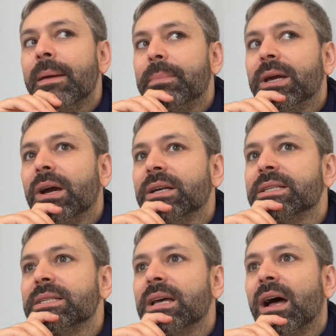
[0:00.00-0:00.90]

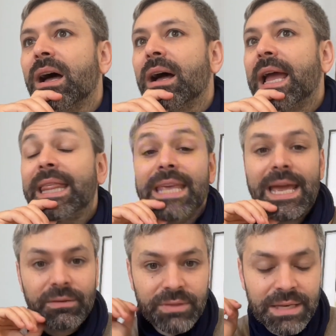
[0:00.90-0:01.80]
because in the
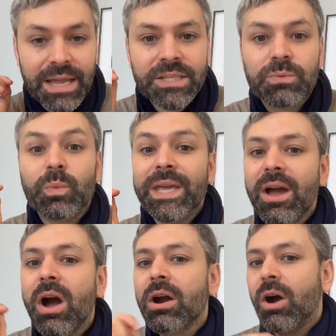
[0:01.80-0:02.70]
end of the days,
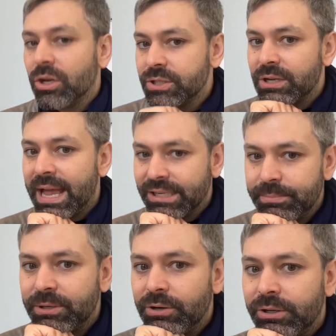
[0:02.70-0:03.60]
we are also
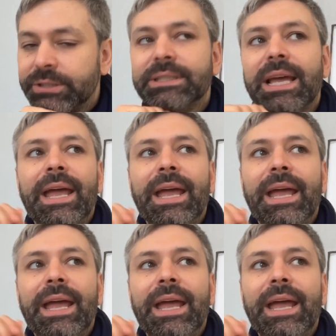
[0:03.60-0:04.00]
entrepreneurs.